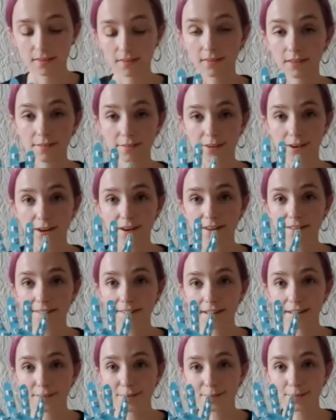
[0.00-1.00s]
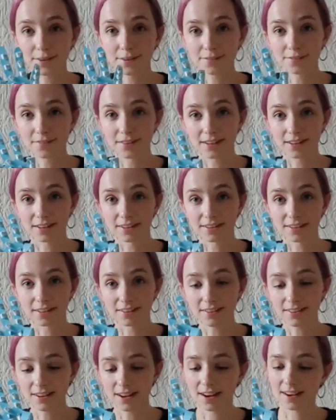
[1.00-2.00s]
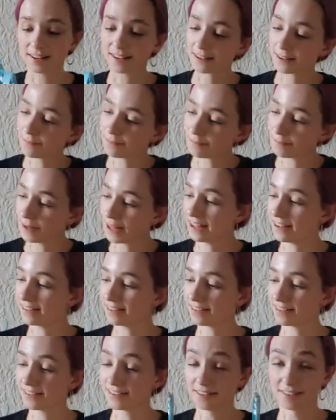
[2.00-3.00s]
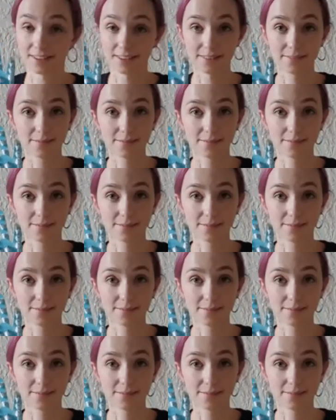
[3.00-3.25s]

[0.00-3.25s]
There we are, that's one finger done and it can bend now.